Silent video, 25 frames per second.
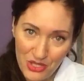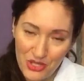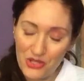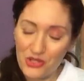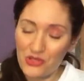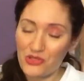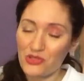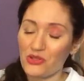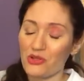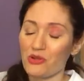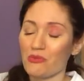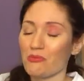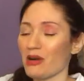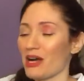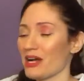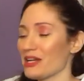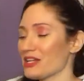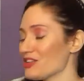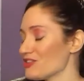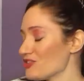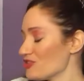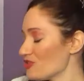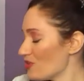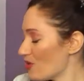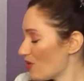So your body
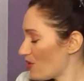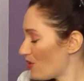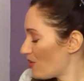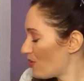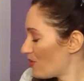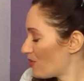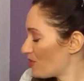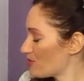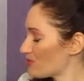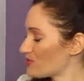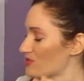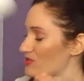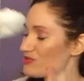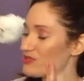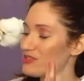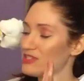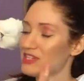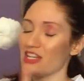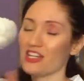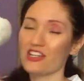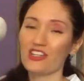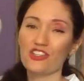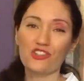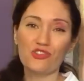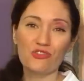knows there's an
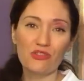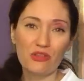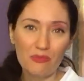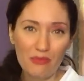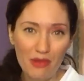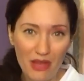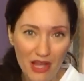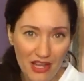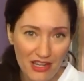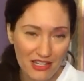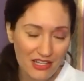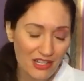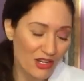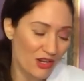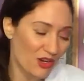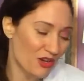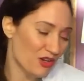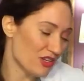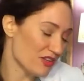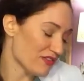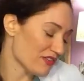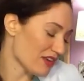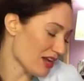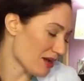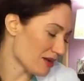injury back here,
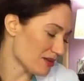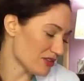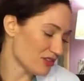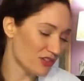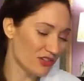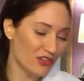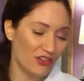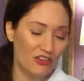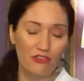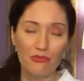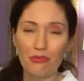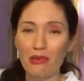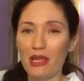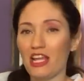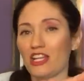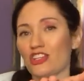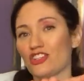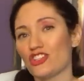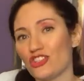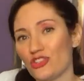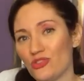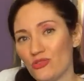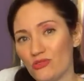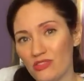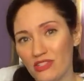you've got nerve pain
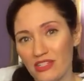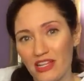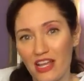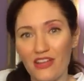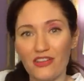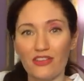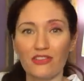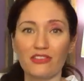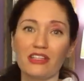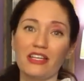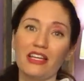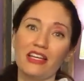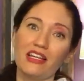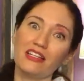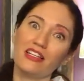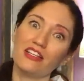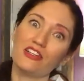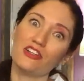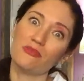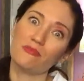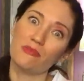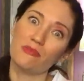shooting down your leg, and your